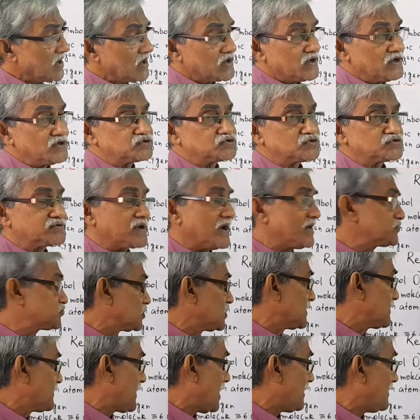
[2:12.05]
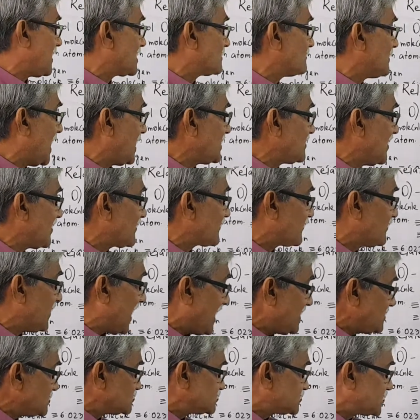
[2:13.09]
into 10 to the power minus
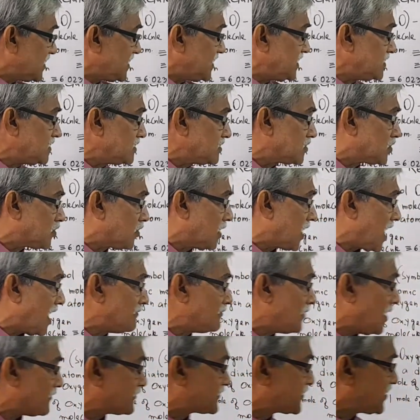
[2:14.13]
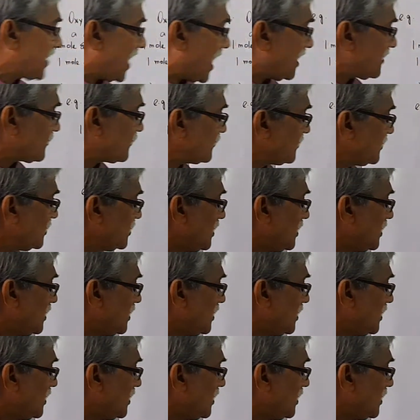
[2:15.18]
19 coulomb of charge.